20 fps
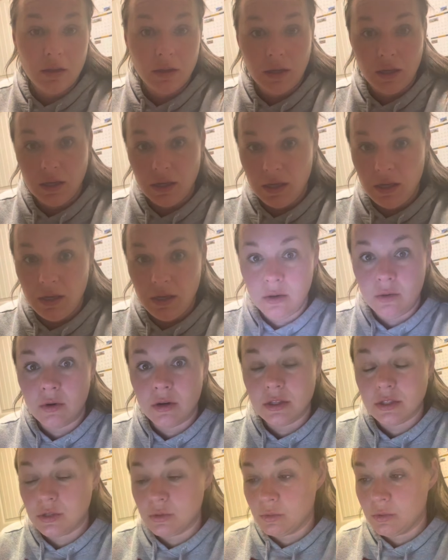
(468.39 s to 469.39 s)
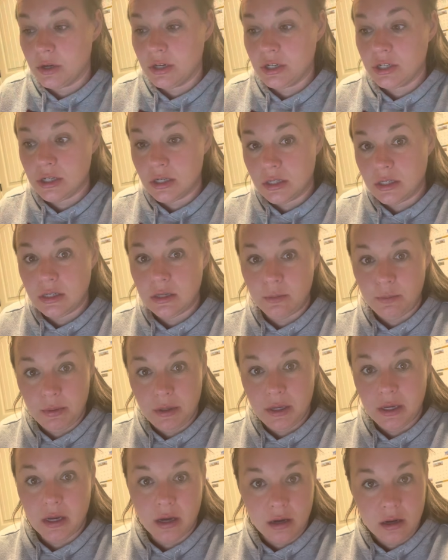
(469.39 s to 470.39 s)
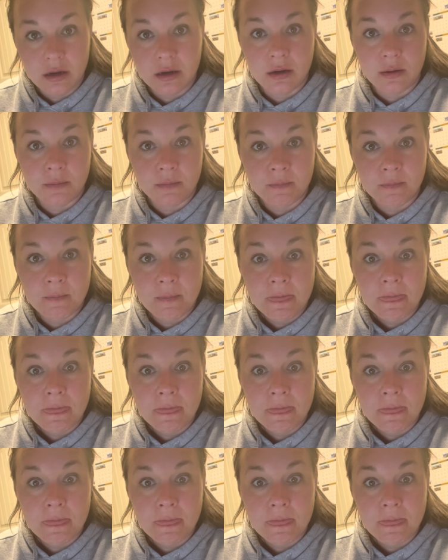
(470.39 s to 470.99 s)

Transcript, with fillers: Like he wants Russia to become,